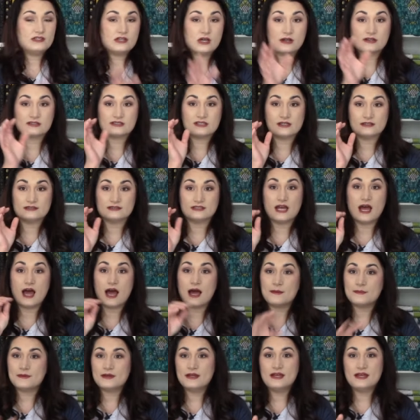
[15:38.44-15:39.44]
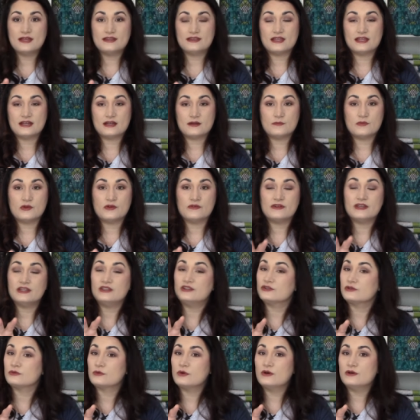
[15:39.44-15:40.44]
dogs on top that are moving
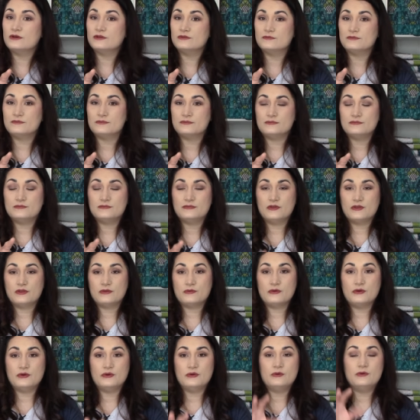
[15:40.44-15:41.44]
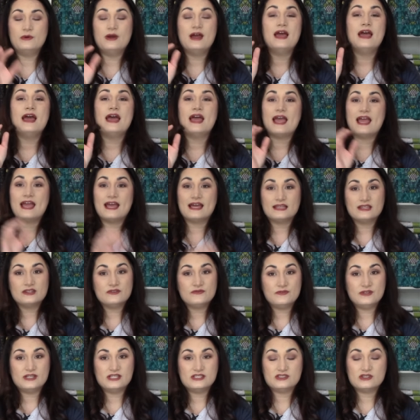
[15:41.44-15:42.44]
your quilt through and the
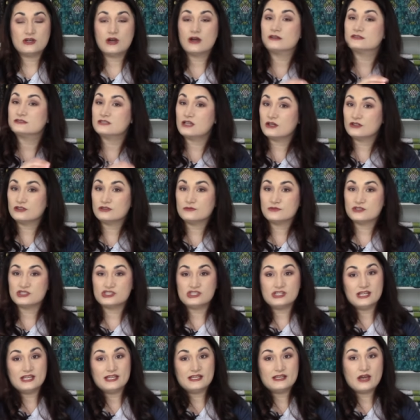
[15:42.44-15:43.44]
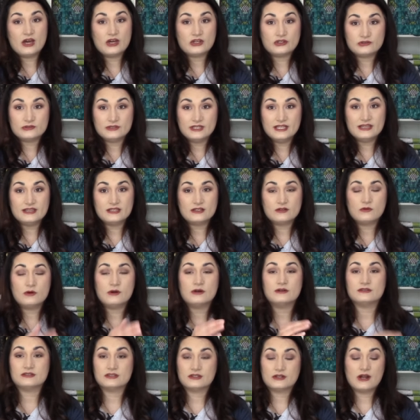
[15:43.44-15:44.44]
feed dogs on your machine underneath the
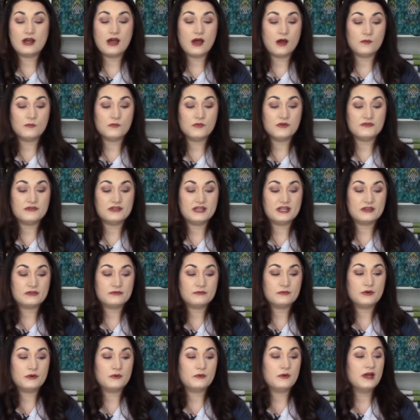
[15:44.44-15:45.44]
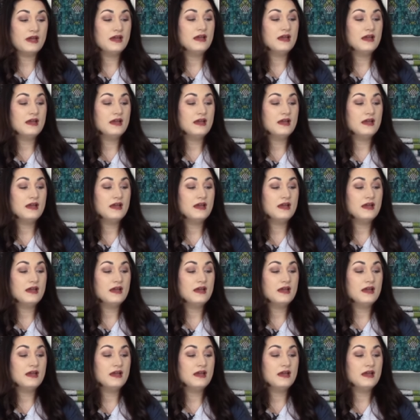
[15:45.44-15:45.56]
quilt that are help moving it through.